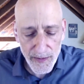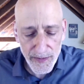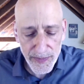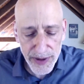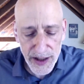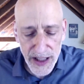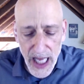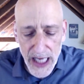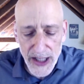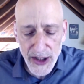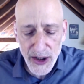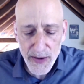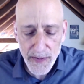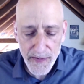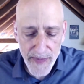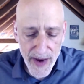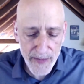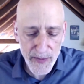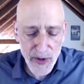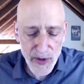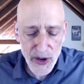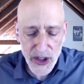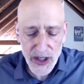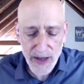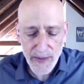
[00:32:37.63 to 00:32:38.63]
Plus
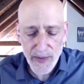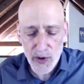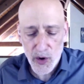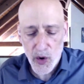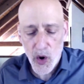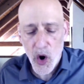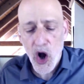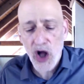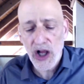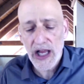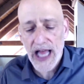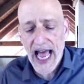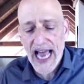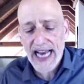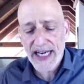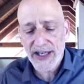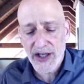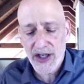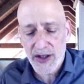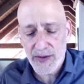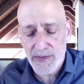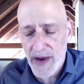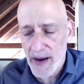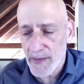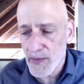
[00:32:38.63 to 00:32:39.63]
membership or all access
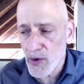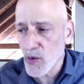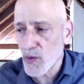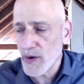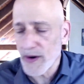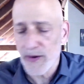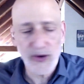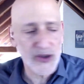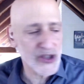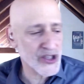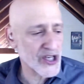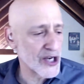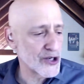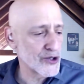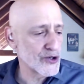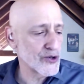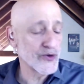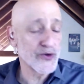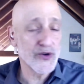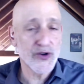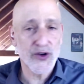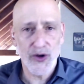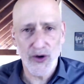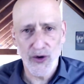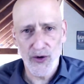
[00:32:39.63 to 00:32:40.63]
member, we will send you
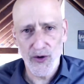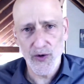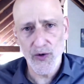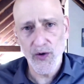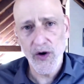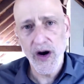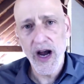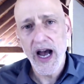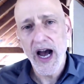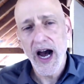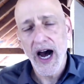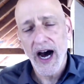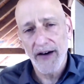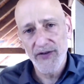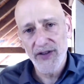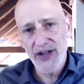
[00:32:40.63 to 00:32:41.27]
2 of